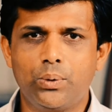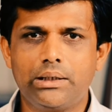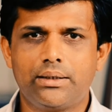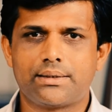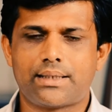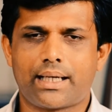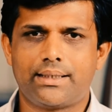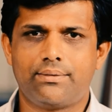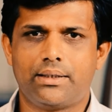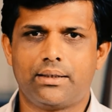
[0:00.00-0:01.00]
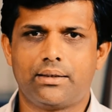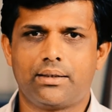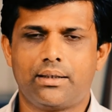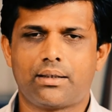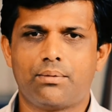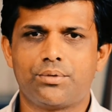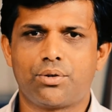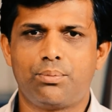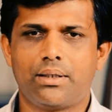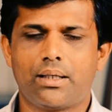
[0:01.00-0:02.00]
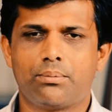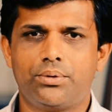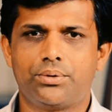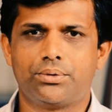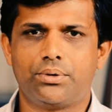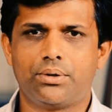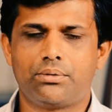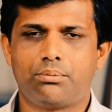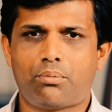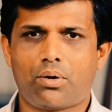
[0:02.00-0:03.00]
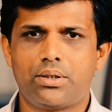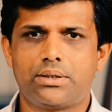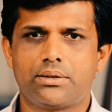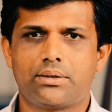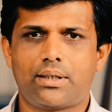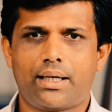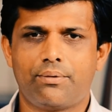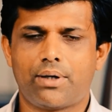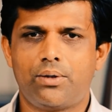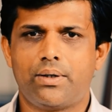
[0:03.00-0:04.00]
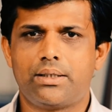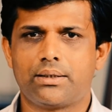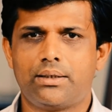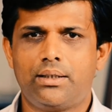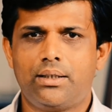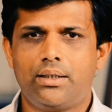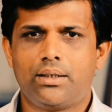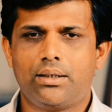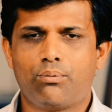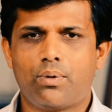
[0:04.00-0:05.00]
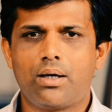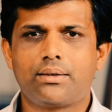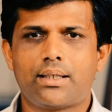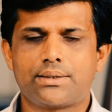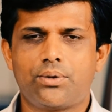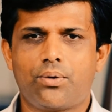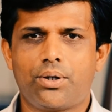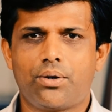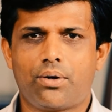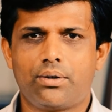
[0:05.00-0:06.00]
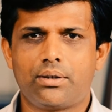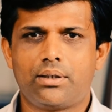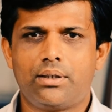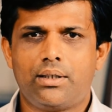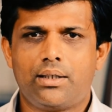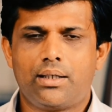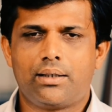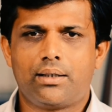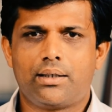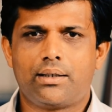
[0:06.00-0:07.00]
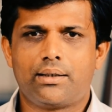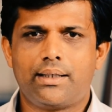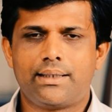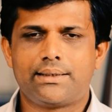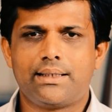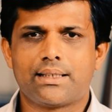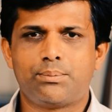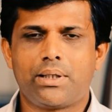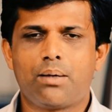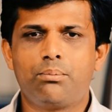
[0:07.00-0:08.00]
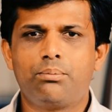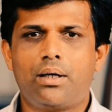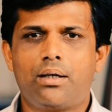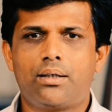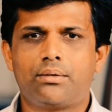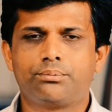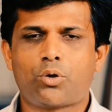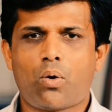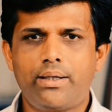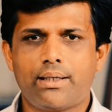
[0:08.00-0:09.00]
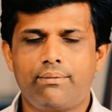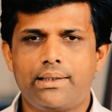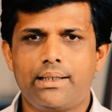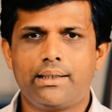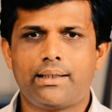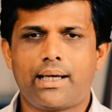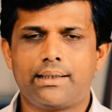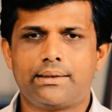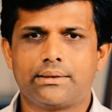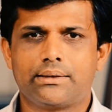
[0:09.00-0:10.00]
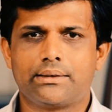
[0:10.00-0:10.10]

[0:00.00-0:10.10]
doing this activity, in terms of being able to monitor and evaluate the work that's going on, it has become quite evident that